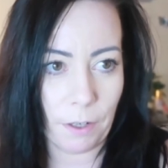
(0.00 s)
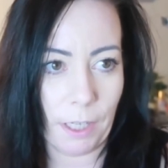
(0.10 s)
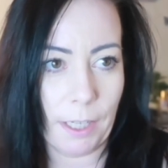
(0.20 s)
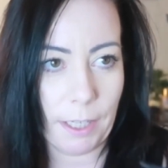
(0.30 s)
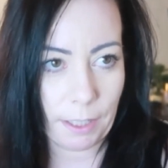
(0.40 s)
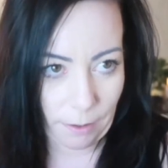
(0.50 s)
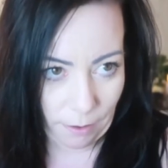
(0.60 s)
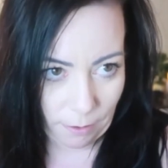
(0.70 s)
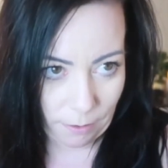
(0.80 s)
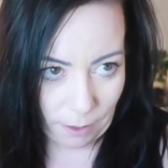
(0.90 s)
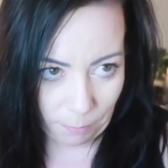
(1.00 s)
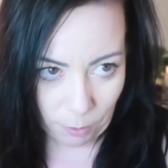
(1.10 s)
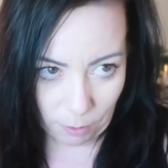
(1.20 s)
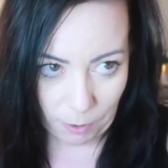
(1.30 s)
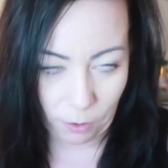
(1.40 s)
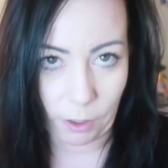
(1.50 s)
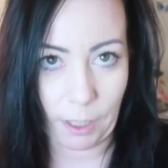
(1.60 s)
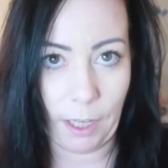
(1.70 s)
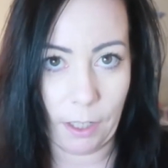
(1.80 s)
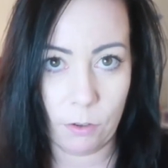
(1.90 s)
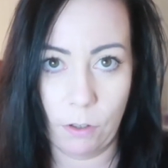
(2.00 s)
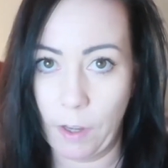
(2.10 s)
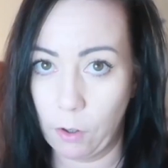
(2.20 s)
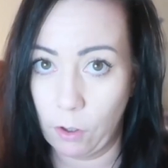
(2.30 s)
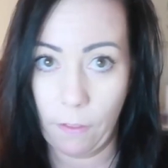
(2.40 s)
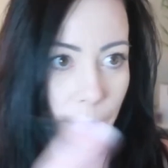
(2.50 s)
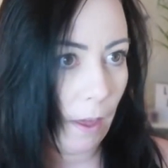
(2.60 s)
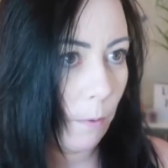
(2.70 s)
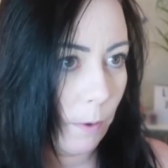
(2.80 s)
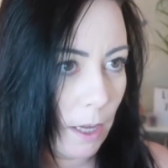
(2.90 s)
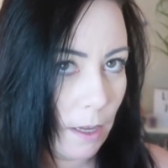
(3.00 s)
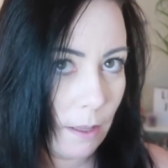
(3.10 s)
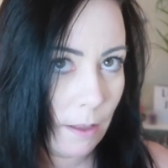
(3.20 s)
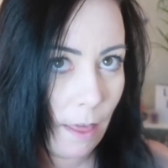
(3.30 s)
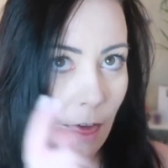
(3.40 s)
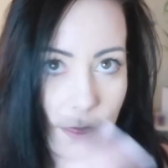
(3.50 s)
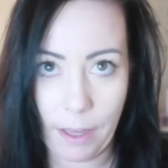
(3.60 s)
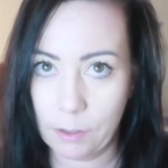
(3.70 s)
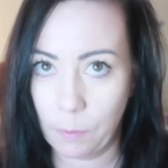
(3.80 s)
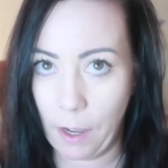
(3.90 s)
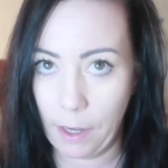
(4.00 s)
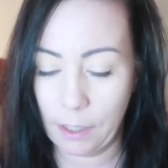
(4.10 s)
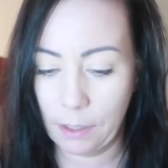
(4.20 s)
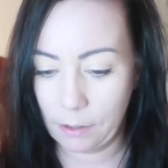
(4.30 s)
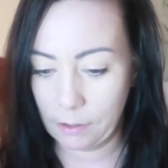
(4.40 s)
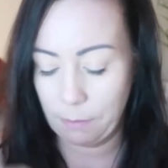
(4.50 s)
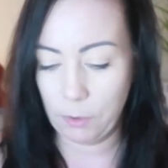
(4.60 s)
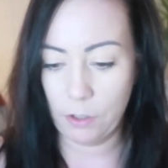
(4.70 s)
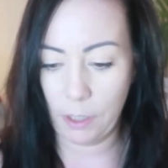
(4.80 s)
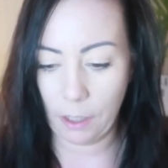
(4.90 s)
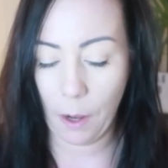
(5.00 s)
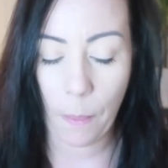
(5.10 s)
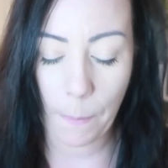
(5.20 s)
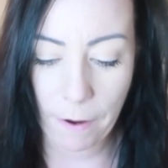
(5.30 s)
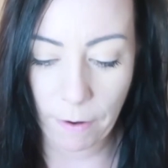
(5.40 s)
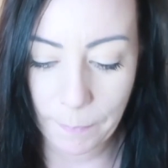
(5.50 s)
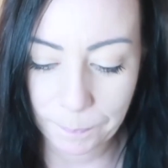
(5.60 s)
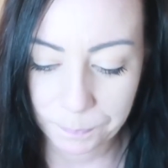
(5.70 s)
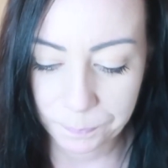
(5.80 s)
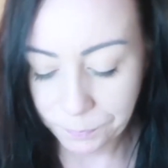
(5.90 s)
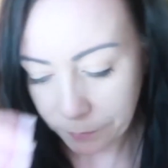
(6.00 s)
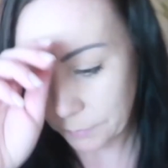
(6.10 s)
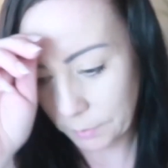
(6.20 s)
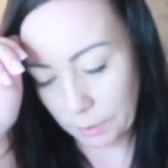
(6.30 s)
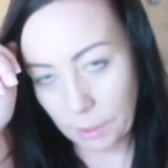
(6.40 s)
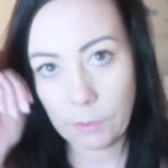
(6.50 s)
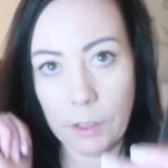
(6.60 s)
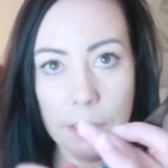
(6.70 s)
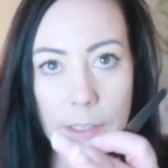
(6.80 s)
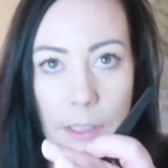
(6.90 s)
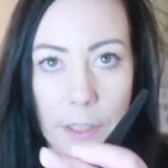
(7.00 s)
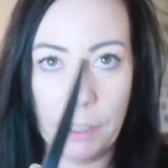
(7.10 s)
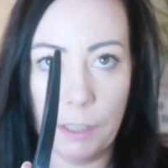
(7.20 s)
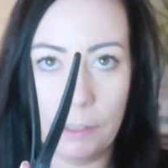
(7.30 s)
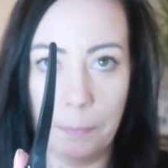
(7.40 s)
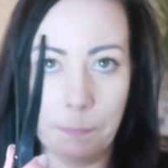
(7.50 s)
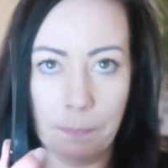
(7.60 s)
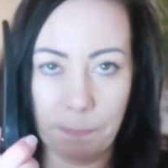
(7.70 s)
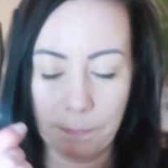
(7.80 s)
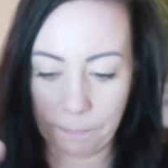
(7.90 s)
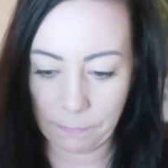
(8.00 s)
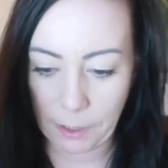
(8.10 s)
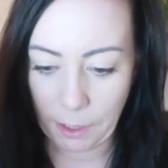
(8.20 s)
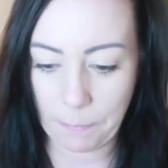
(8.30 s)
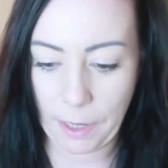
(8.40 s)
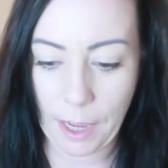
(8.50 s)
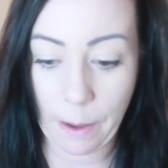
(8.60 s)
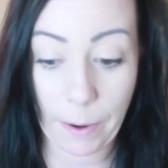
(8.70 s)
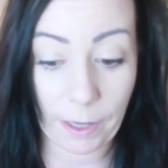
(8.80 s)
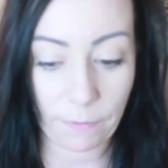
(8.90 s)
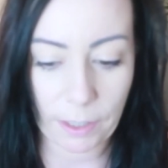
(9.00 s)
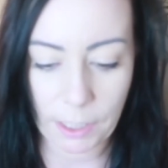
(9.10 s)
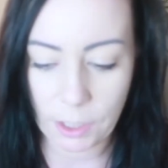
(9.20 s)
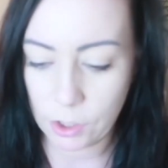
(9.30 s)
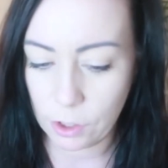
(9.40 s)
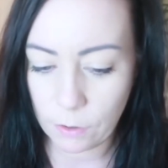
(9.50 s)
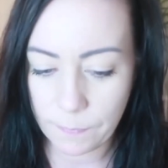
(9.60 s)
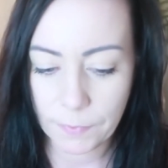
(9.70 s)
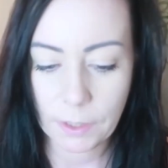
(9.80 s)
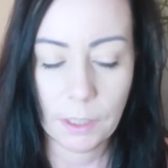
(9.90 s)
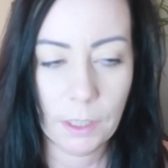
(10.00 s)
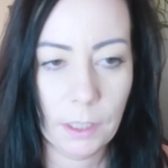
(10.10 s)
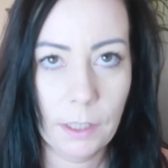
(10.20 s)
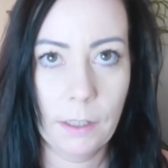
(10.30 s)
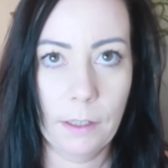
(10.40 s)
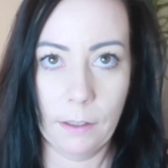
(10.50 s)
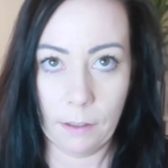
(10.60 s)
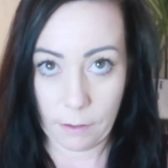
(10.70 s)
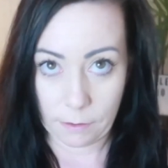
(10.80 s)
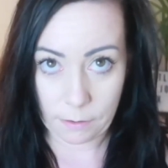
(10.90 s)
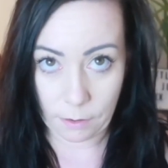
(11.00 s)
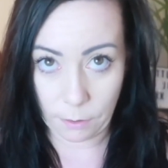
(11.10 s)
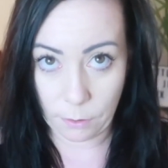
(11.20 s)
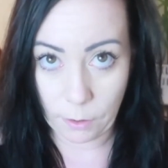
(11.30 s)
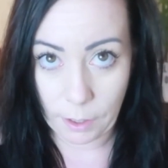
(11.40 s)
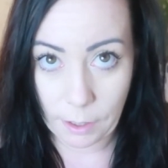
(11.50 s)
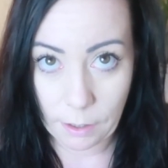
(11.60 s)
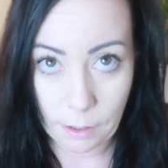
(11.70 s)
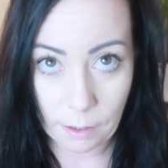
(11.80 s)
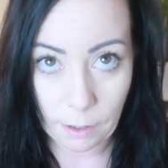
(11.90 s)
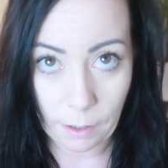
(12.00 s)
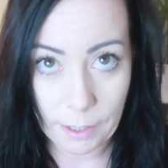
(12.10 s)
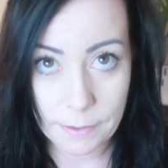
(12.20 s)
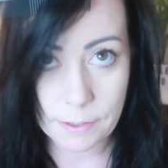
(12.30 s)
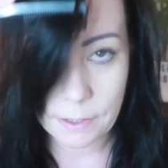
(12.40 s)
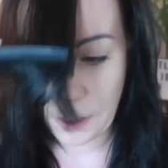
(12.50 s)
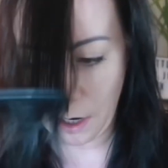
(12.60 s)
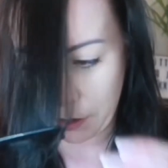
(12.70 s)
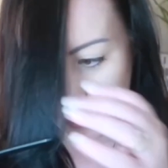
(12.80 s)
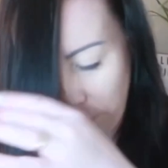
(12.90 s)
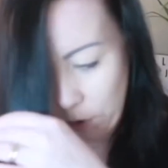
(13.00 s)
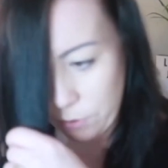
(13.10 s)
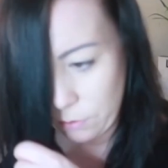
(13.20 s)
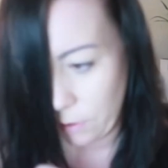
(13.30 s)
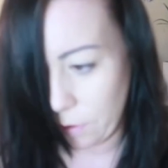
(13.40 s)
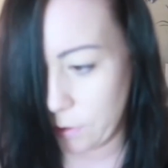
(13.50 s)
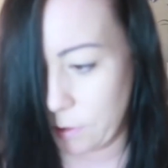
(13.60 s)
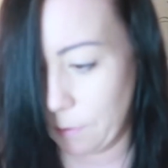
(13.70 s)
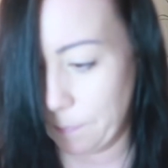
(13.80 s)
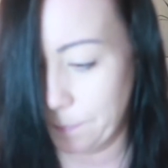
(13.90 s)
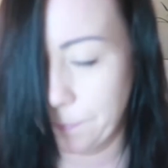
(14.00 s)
here that I'm going to be looking at, so if I look that way, that's why, because I'm using the mirror. I've got these little things to clip my hair back if I need to. So let's start. So I've also got some